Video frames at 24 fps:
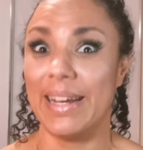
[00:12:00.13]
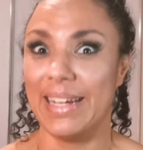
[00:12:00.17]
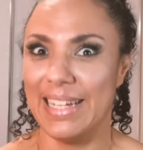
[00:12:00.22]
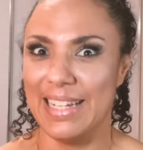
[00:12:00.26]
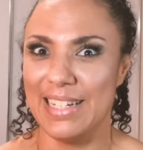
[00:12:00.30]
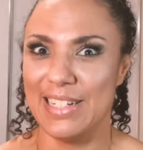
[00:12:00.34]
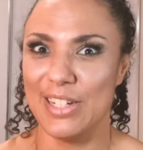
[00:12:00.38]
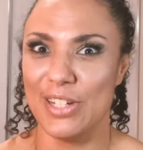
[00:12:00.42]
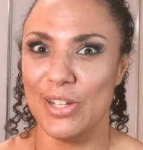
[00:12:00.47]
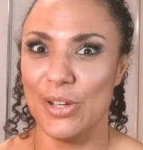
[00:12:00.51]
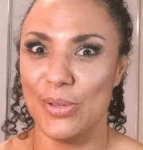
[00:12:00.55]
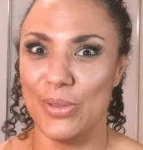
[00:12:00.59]

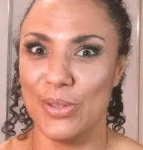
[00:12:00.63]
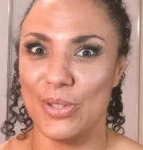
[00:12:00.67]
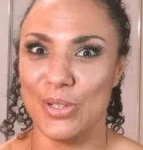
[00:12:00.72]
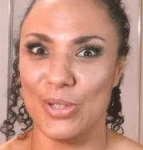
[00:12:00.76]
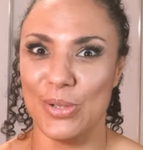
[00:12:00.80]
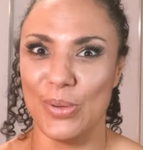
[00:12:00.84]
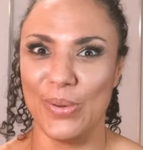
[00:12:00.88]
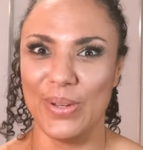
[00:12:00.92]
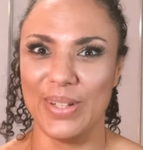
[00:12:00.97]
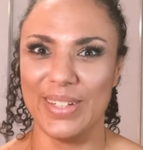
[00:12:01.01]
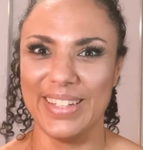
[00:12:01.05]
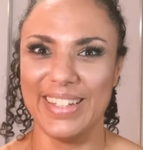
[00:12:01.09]
need to go to the
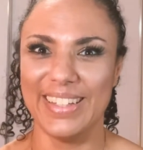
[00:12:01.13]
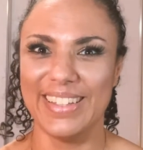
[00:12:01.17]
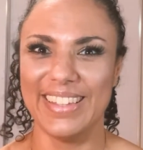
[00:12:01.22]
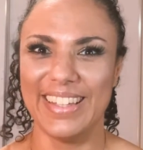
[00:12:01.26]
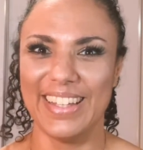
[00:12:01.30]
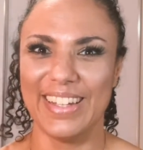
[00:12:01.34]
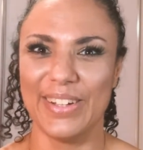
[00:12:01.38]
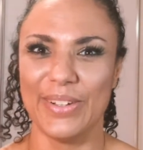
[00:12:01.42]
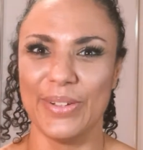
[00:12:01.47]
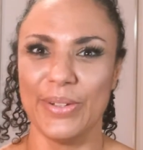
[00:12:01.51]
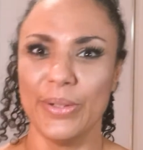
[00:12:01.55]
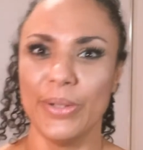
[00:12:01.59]
toilet. They
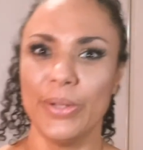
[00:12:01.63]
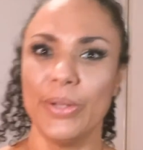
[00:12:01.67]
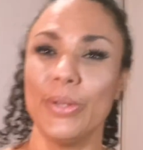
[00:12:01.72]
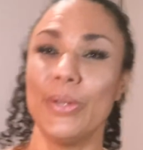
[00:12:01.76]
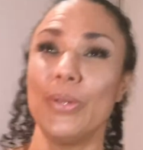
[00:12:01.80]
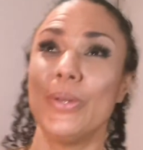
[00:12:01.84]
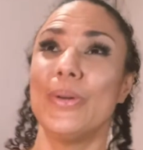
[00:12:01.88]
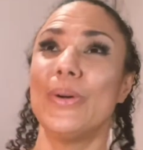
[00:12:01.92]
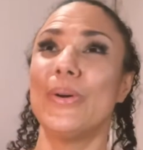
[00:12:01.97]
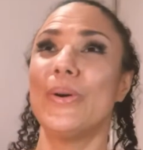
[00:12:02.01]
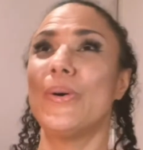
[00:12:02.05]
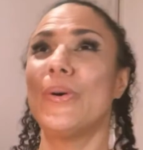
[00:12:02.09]
go,
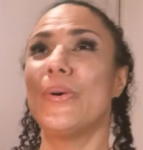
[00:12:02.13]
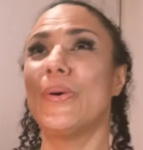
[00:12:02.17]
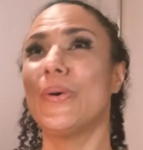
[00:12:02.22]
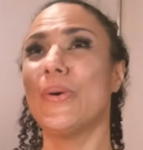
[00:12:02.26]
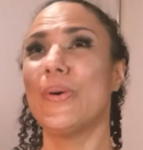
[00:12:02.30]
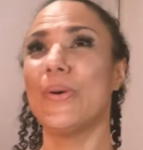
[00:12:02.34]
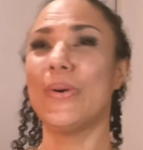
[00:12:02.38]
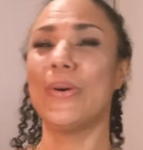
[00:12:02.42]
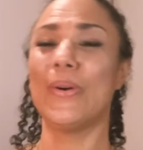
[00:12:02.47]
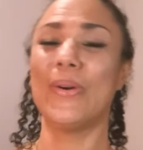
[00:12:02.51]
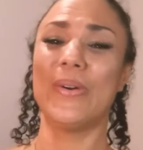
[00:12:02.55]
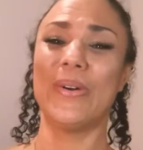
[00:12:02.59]

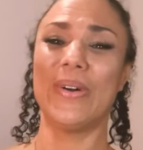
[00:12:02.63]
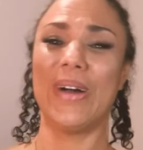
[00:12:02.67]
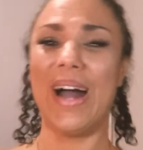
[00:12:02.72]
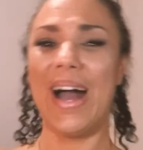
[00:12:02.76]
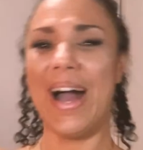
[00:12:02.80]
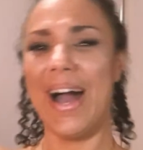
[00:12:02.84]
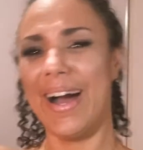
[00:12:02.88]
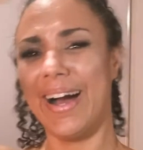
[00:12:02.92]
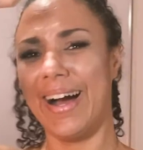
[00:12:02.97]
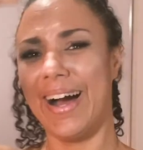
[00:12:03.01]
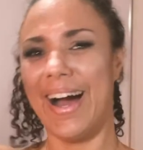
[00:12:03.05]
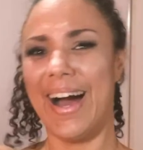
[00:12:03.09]
yoo-hoo,
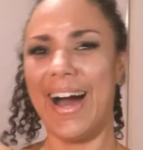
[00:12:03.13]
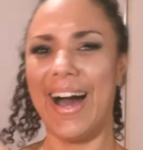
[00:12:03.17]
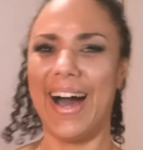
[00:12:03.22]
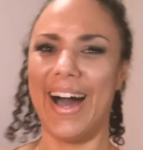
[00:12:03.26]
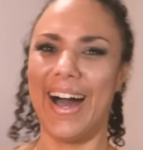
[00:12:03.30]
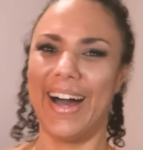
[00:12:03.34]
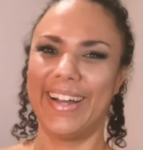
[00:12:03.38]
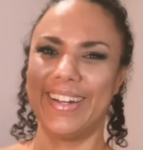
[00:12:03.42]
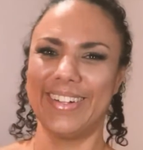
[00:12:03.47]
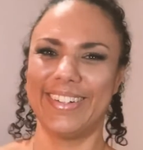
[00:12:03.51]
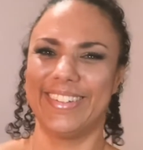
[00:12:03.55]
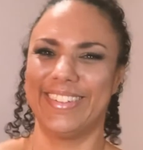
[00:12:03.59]

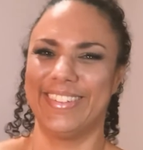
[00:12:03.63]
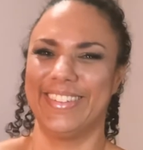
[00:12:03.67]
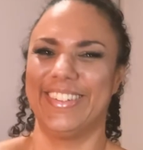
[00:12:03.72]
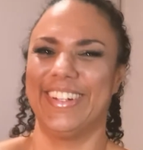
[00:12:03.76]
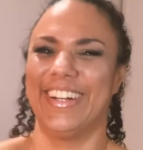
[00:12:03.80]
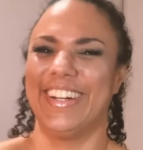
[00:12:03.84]
aha.